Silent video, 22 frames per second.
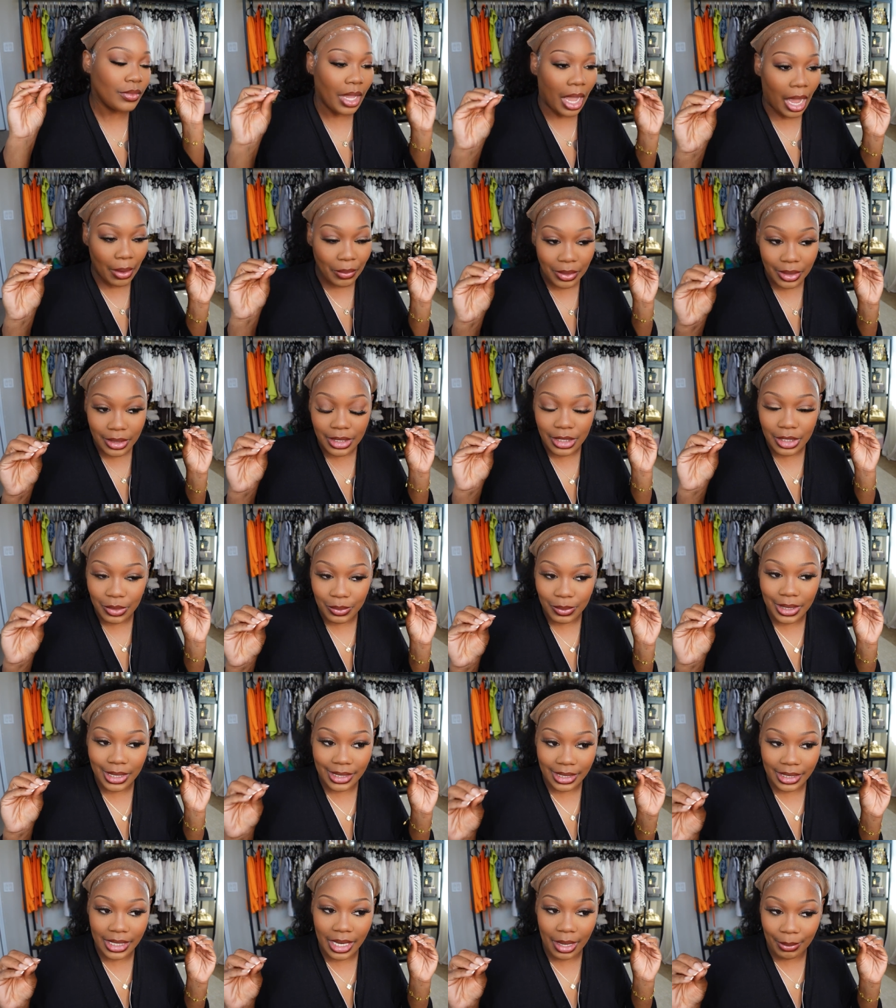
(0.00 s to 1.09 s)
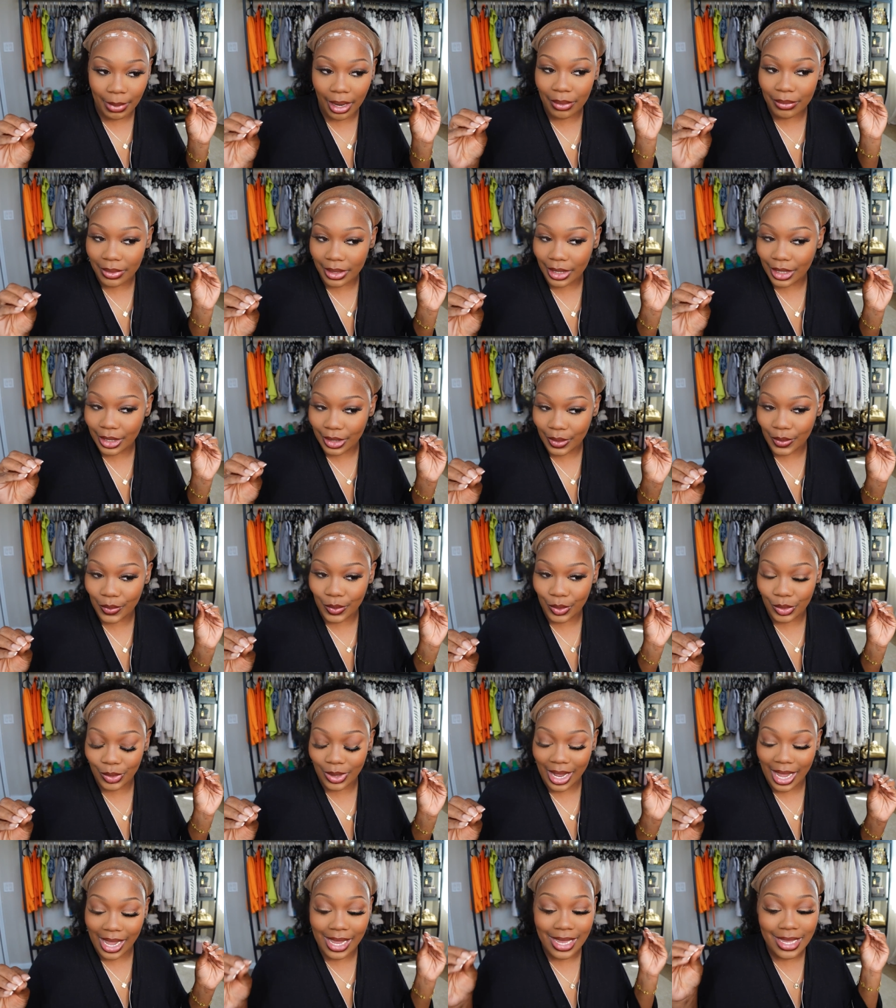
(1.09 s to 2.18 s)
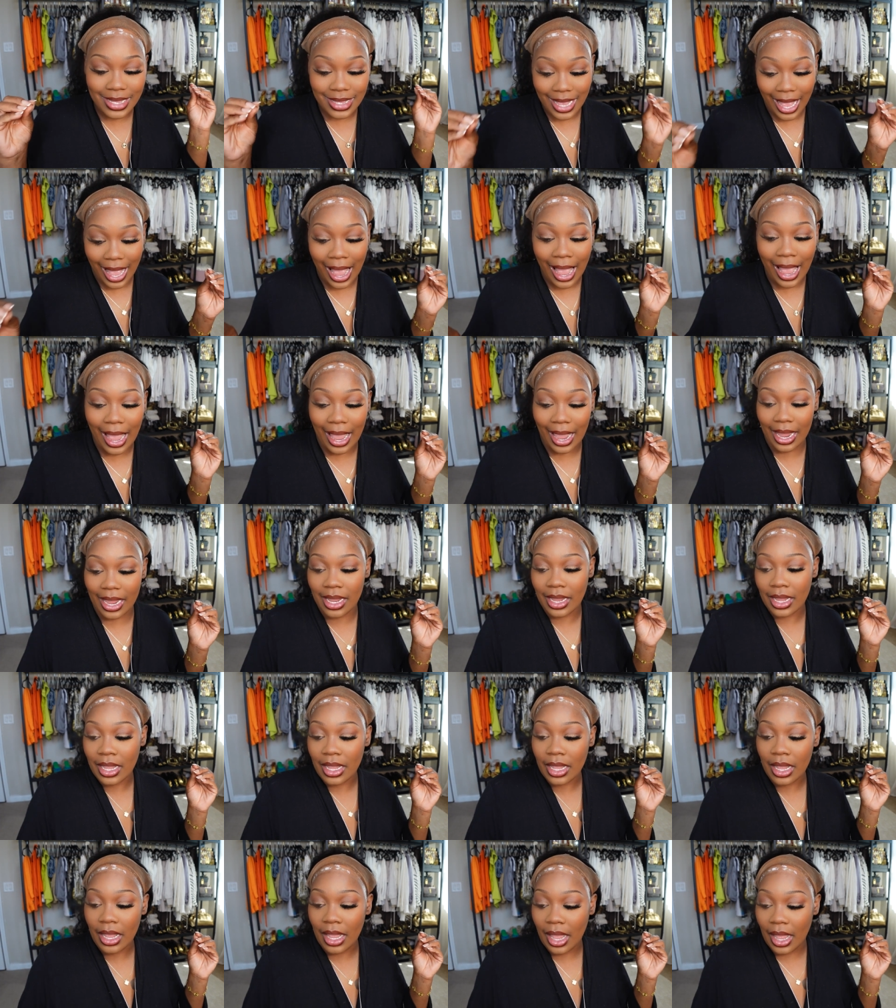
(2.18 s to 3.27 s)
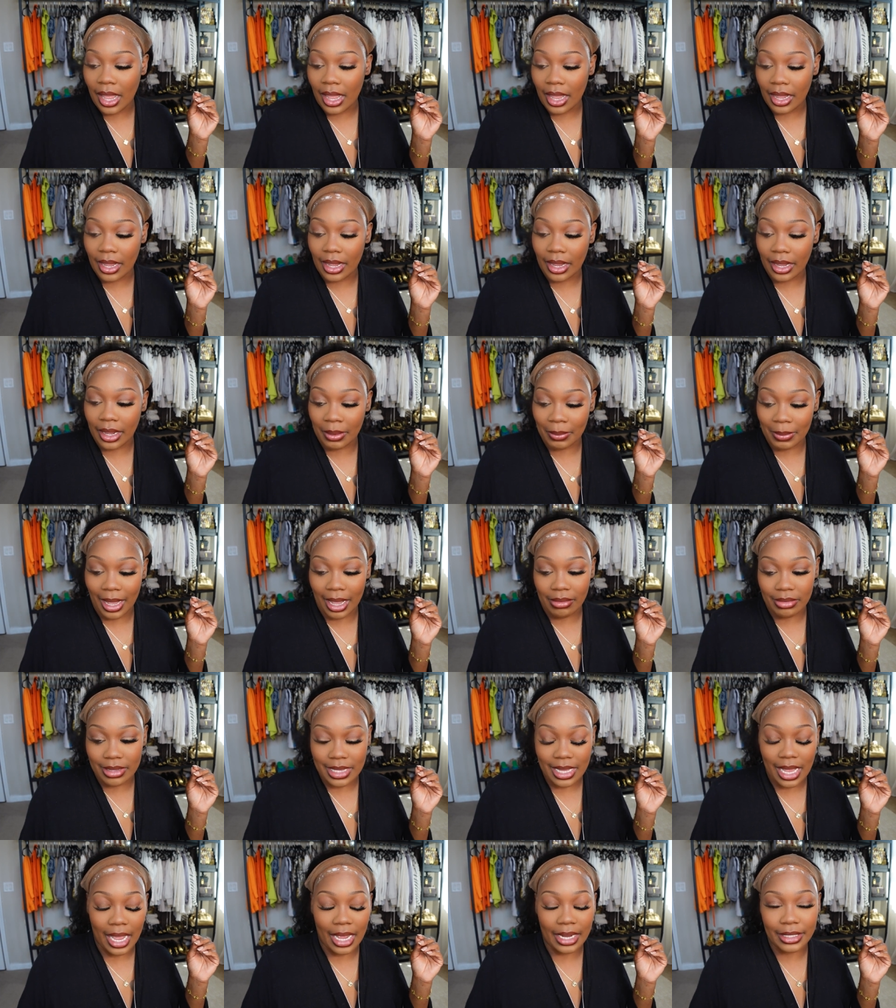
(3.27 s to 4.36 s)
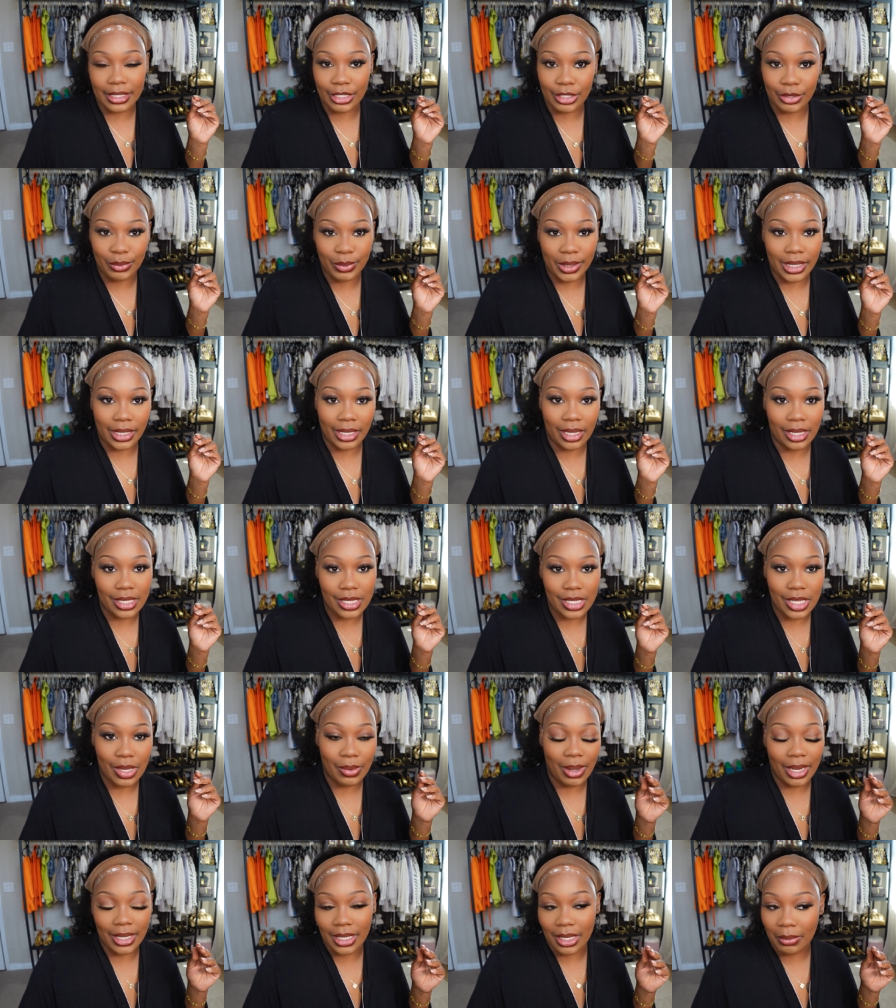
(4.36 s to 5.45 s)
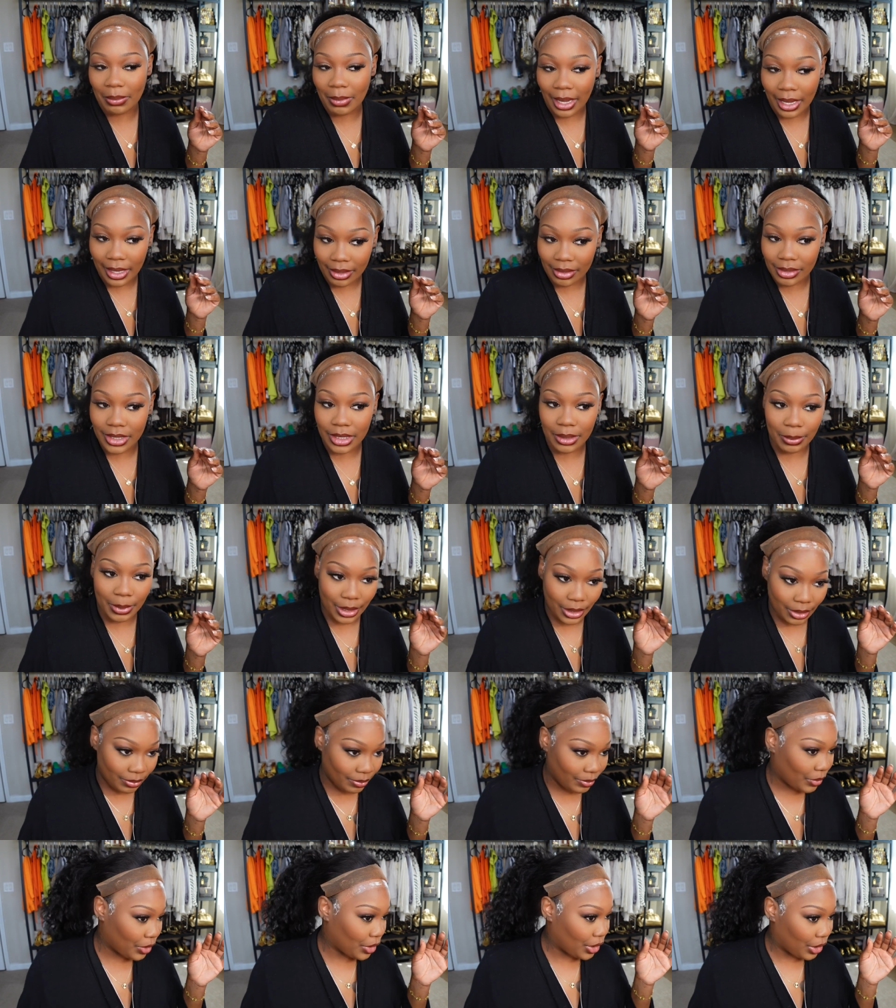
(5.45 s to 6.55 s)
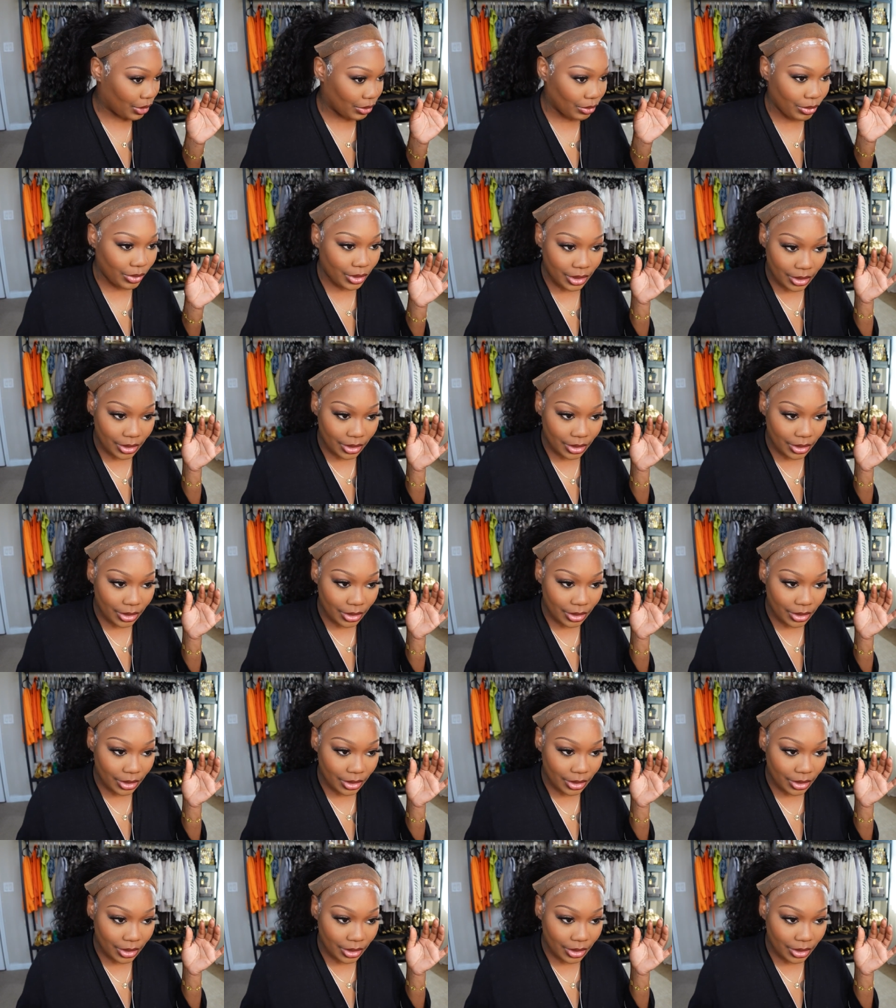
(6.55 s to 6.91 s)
I want this wig to come out really cute, you guys. I am outside this weekend, so I need my hair to be cute.